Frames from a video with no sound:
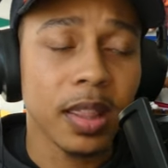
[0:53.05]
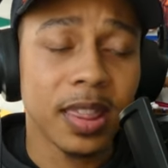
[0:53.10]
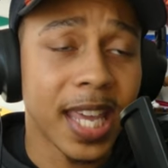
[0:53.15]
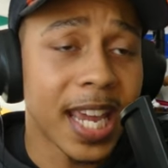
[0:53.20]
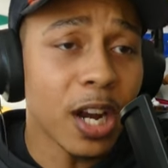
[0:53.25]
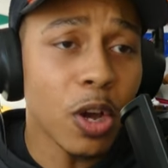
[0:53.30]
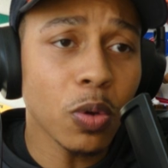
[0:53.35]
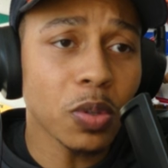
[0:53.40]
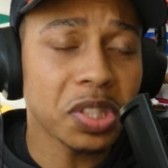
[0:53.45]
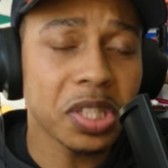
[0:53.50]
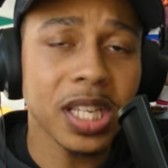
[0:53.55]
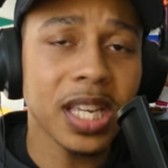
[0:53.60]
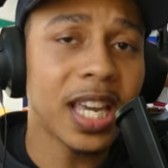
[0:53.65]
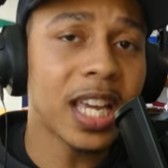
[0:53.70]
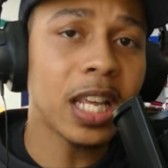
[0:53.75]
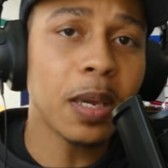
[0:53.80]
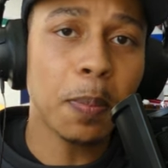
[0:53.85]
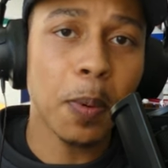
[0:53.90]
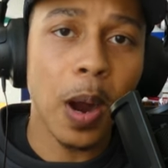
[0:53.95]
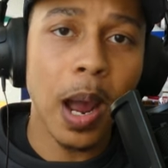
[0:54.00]
they don't see
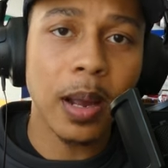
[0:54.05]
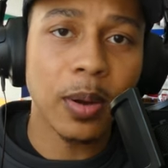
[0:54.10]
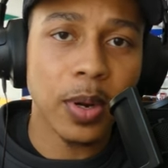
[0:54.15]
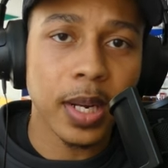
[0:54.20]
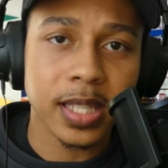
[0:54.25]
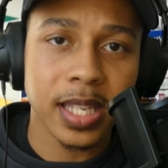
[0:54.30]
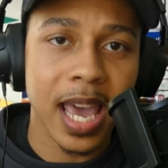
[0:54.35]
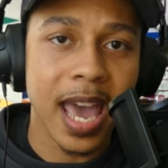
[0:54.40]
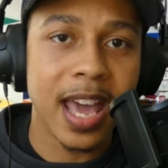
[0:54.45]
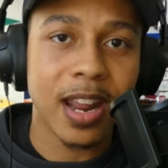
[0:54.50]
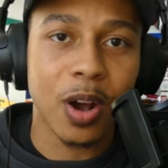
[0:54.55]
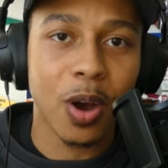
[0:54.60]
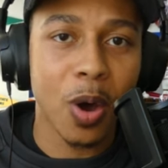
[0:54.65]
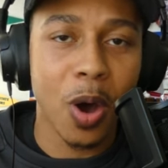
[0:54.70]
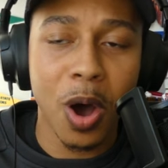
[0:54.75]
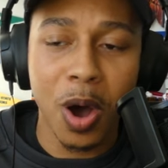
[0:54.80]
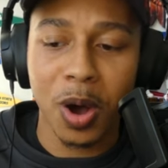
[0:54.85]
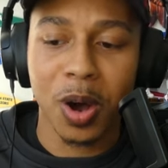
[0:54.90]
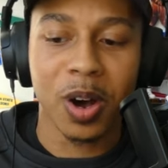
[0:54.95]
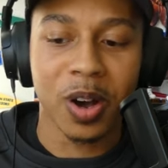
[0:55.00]
any progress at
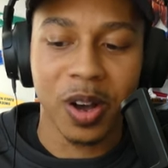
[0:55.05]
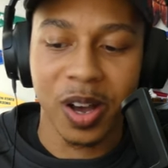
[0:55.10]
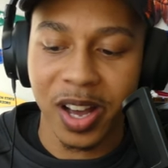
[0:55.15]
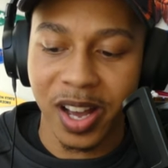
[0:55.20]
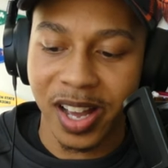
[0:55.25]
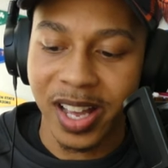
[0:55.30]
all.